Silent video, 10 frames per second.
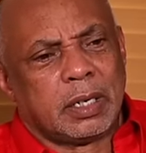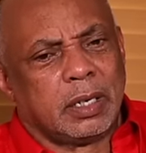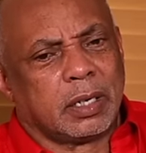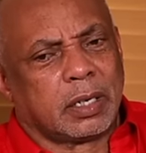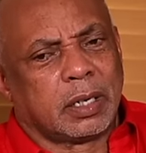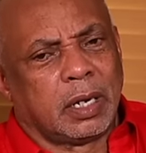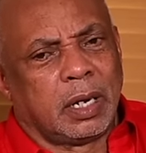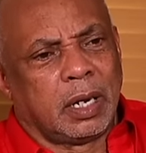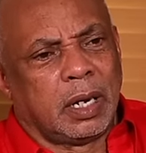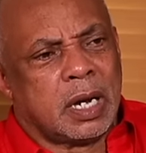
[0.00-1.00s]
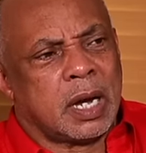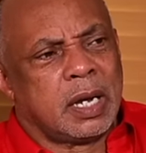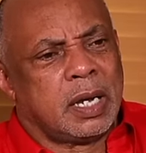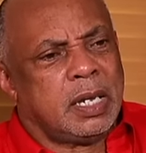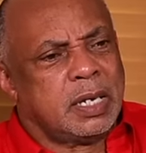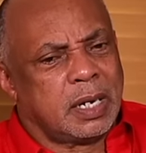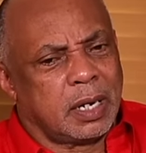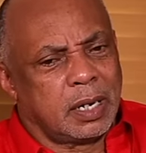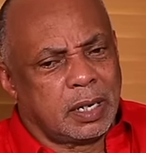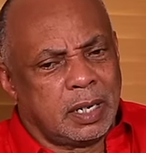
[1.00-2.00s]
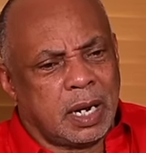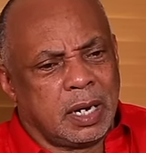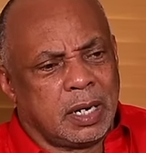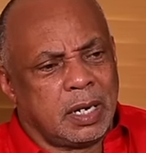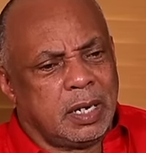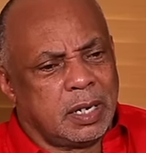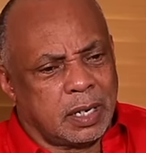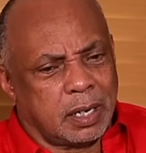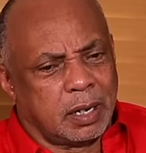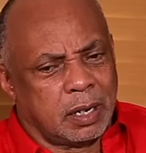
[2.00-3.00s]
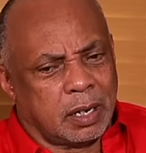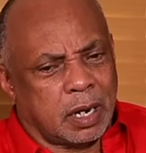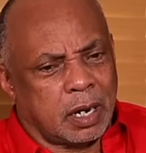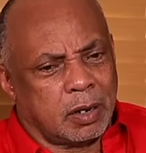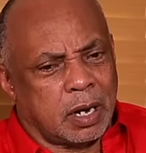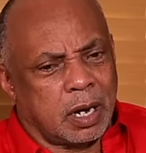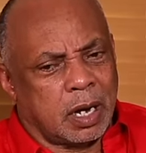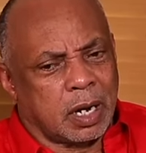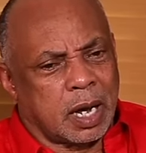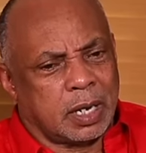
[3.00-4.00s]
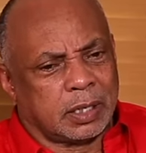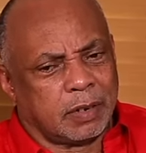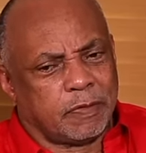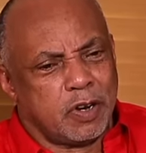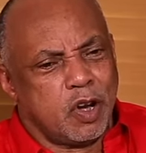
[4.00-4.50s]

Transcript: think in the day, I can't say for